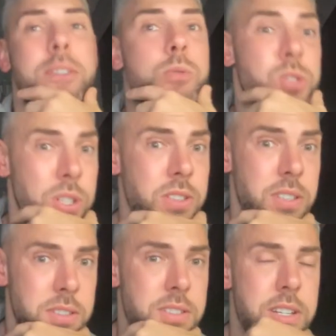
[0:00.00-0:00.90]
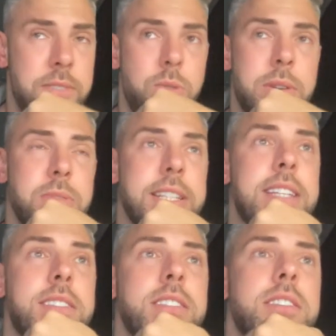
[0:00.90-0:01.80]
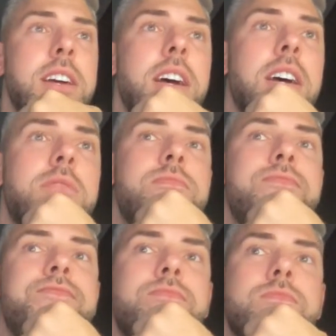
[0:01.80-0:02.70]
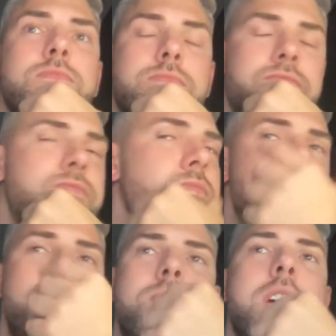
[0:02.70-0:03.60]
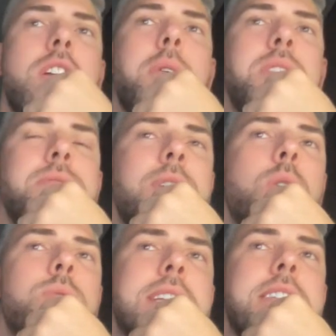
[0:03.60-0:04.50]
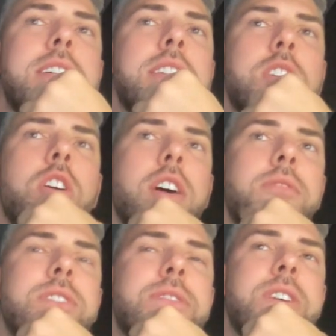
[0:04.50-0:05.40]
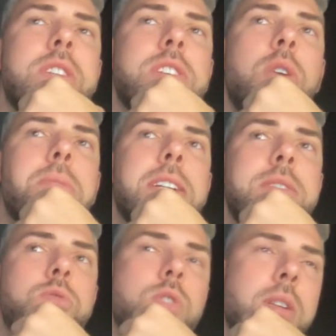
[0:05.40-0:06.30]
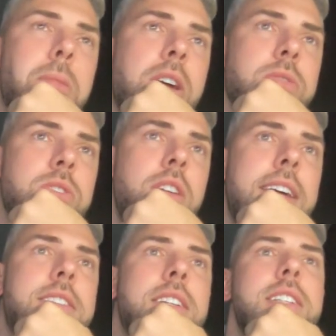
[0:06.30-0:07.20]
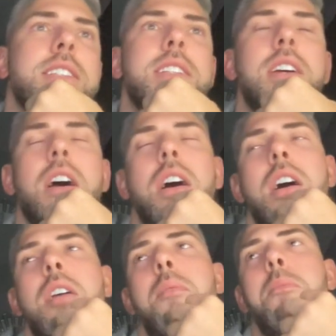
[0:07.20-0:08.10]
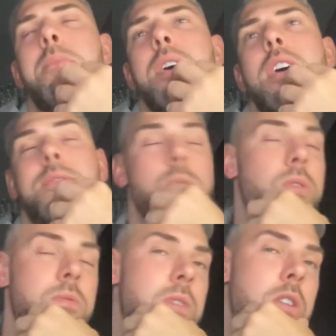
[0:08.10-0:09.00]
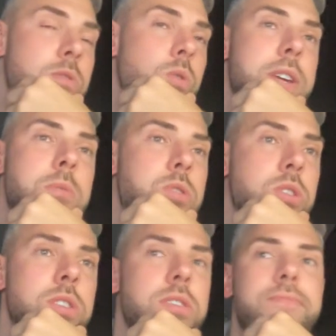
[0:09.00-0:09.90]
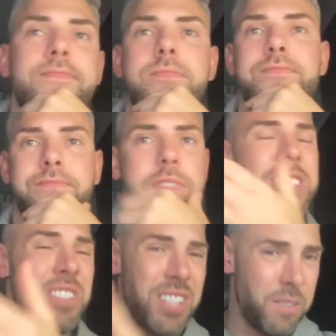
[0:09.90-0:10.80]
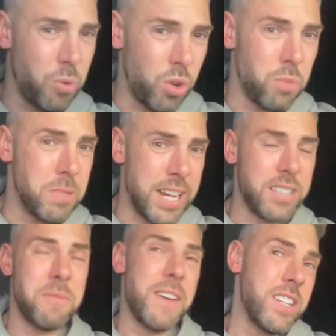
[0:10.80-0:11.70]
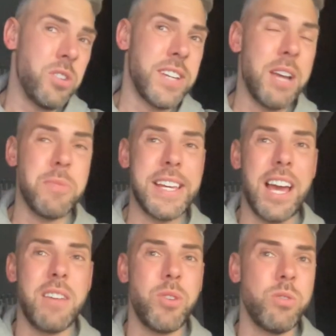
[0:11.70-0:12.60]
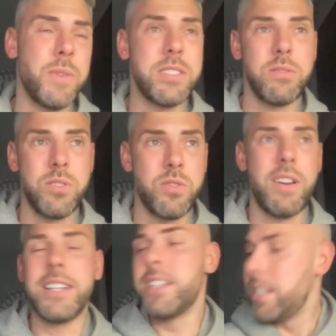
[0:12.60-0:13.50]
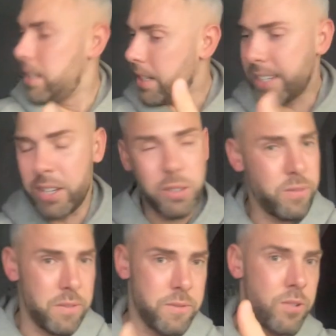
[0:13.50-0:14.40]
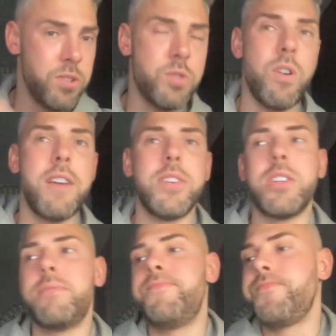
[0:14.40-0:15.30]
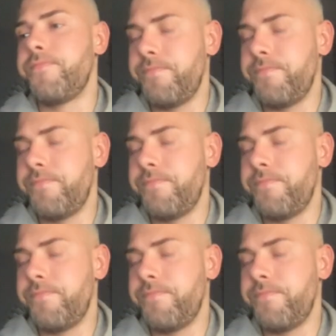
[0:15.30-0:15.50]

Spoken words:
I thought was good. I thought he was decent. I know he was involved in the cock-up for the first goal because he was trying to play offside. But I thought overall he was good. As I said, I thought Longman had a fairly good game when he came on. Always looked to try and get on the front foot and drive at them.